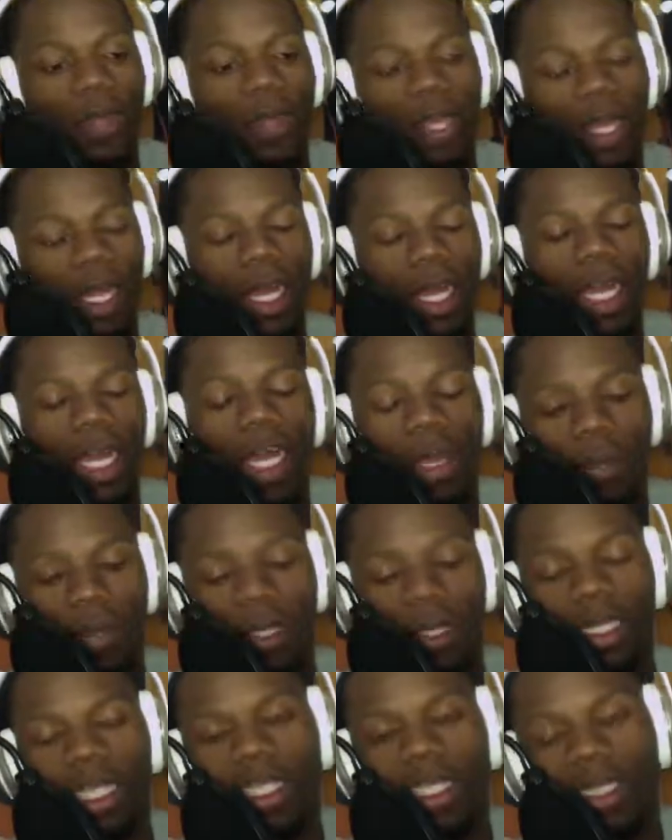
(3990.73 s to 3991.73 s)
Travis
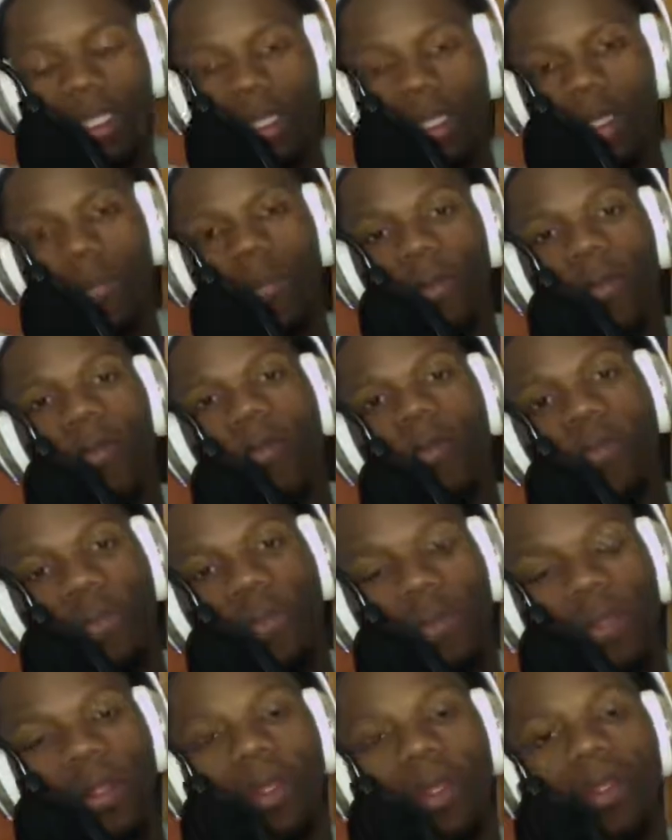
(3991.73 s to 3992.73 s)
Kelce, the
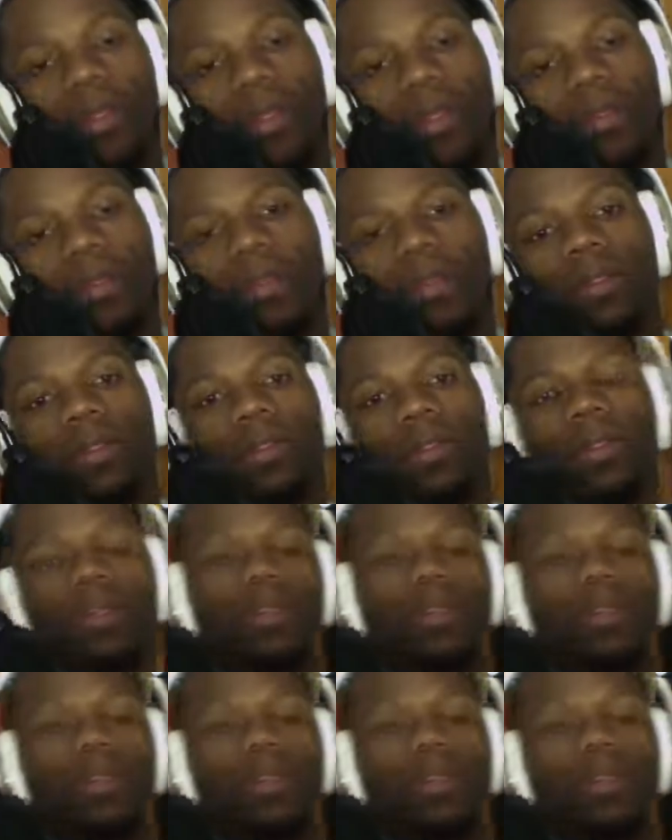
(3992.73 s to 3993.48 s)
Chiefs tight end, said in an